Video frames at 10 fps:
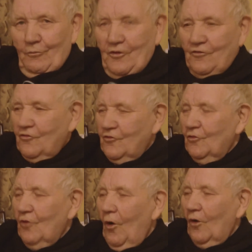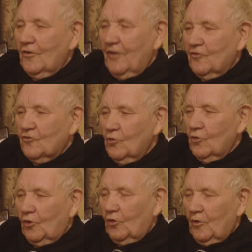We used to do an all-day
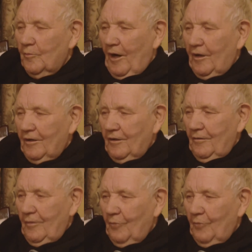tour of Connemara,